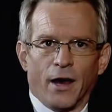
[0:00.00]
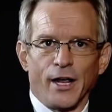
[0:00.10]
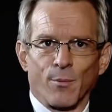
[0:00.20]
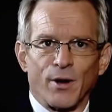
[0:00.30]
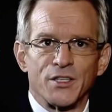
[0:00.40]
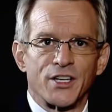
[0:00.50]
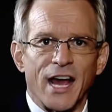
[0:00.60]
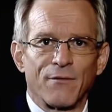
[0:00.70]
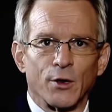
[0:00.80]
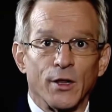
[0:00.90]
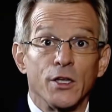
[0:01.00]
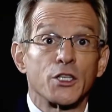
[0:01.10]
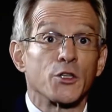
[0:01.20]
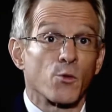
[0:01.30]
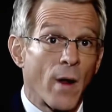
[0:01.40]
Hi, I'm Brent Stafford, and
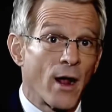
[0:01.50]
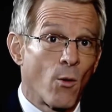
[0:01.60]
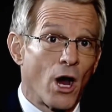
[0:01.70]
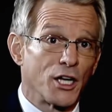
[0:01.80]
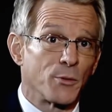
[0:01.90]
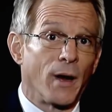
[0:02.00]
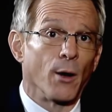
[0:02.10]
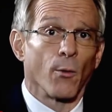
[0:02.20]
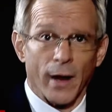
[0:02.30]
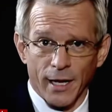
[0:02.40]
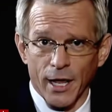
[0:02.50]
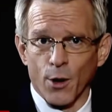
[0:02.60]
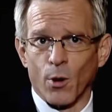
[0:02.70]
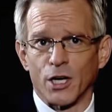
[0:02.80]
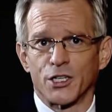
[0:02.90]
this is RegWatch by
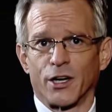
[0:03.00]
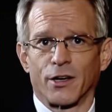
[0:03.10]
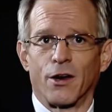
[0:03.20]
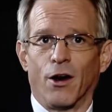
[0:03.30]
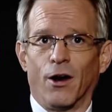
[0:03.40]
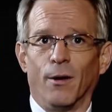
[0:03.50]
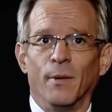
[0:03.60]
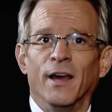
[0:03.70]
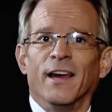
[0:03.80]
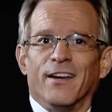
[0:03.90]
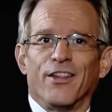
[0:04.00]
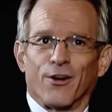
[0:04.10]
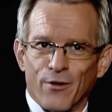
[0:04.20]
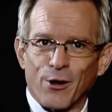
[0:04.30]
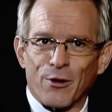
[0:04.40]
RegulatorWatch.com.
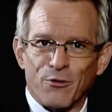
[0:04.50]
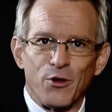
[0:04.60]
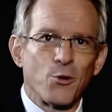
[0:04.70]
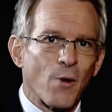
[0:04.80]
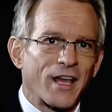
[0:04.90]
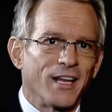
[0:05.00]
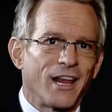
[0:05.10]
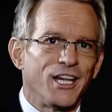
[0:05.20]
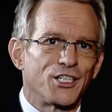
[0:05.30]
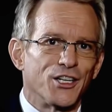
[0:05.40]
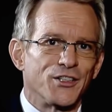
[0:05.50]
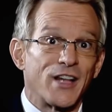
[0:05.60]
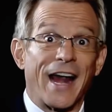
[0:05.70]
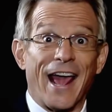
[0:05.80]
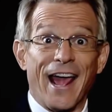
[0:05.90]
There are very few
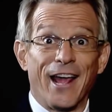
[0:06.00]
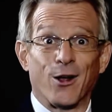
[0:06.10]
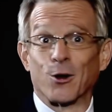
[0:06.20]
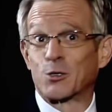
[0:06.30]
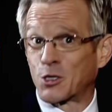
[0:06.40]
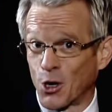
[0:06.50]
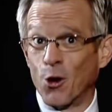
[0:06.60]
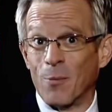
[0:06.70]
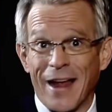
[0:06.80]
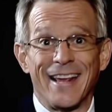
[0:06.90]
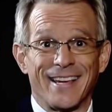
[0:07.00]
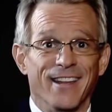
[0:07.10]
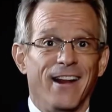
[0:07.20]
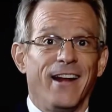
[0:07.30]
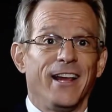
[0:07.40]
regulations that anger so many
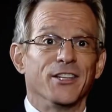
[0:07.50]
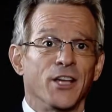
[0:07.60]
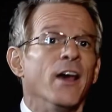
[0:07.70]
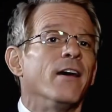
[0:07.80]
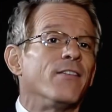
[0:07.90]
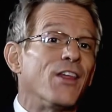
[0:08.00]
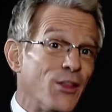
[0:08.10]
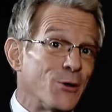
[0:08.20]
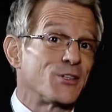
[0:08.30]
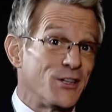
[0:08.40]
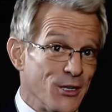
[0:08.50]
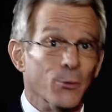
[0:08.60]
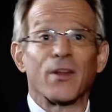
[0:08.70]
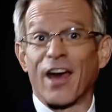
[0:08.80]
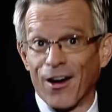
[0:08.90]
Canadians than those that
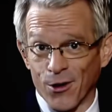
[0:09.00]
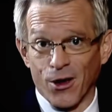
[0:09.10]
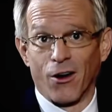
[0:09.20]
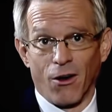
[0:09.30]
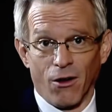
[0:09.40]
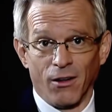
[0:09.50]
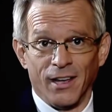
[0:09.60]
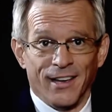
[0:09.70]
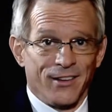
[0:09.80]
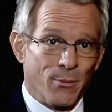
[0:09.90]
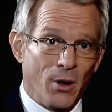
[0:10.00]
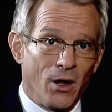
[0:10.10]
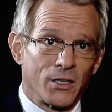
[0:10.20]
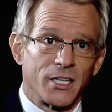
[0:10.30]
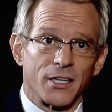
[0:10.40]
deal with alcohol. The
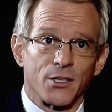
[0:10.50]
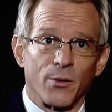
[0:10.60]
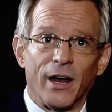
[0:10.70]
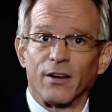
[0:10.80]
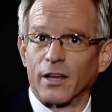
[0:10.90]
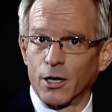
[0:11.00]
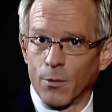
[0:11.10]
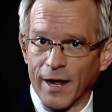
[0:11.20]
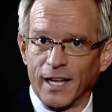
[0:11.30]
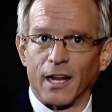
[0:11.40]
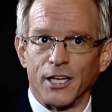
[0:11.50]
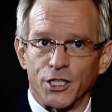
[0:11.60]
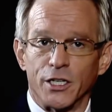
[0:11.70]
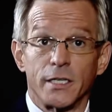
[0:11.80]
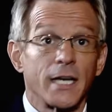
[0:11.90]
politics around liquor
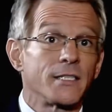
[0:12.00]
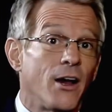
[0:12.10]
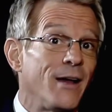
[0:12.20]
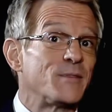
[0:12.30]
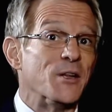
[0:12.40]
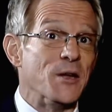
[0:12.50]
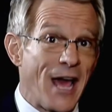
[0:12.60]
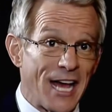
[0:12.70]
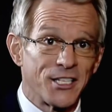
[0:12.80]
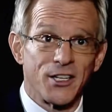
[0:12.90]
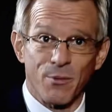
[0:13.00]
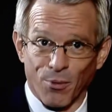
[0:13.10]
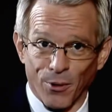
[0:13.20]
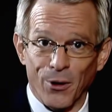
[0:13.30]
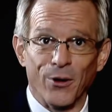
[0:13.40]
regulation is at times a nasty
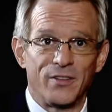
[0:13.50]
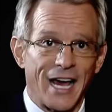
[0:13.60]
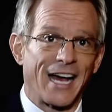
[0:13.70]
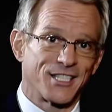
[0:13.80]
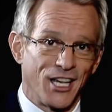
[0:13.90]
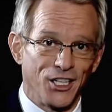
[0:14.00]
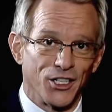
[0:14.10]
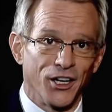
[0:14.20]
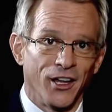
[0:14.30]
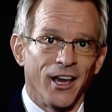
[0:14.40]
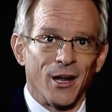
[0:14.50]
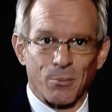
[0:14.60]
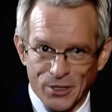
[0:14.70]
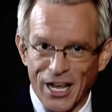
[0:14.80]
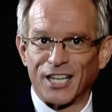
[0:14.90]
brew of taxation,
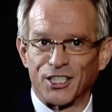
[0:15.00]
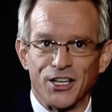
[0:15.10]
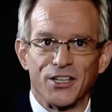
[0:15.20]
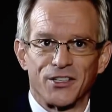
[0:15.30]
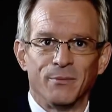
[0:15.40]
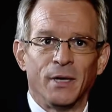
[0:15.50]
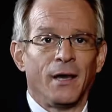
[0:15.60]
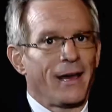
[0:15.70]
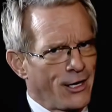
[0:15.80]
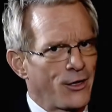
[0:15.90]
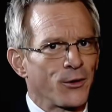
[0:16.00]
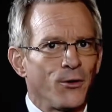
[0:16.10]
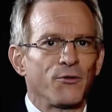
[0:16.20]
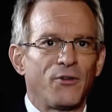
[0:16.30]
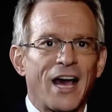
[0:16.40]
protectionism, and good
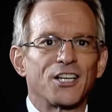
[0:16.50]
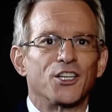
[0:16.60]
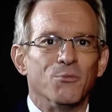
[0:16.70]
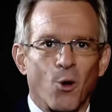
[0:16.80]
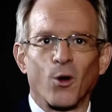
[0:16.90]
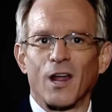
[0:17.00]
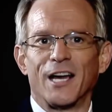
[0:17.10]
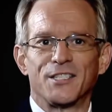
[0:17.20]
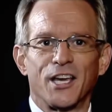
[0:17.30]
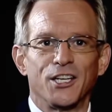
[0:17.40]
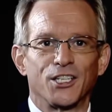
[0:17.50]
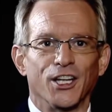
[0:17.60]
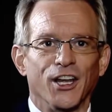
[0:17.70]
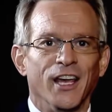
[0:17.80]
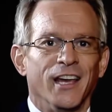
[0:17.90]
old fashioned
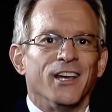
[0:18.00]
moralization.